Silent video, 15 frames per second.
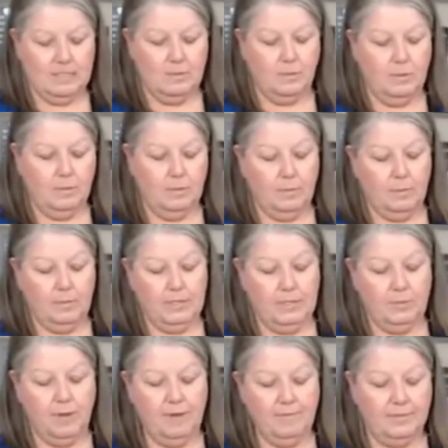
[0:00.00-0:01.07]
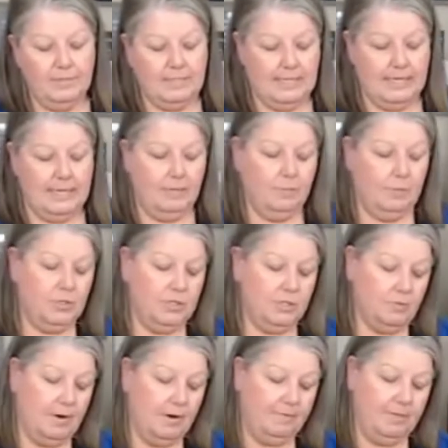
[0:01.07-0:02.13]
when we put the ruffles in, we're just
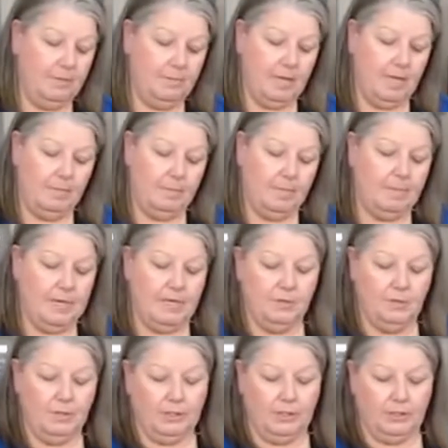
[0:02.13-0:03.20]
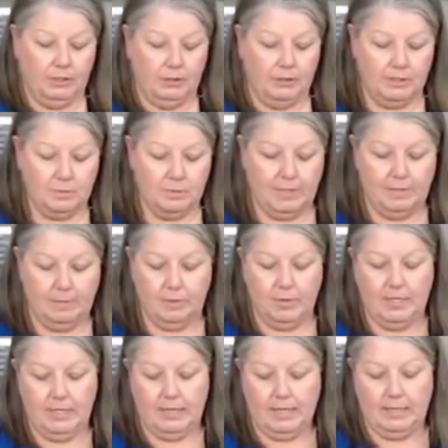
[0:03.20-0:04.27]
ruffling them up. I'm not doing curls with them or
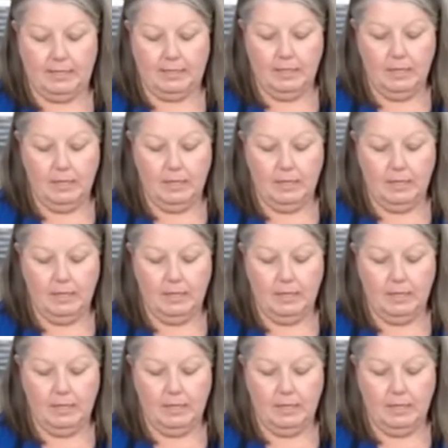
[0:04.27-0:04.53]
anything.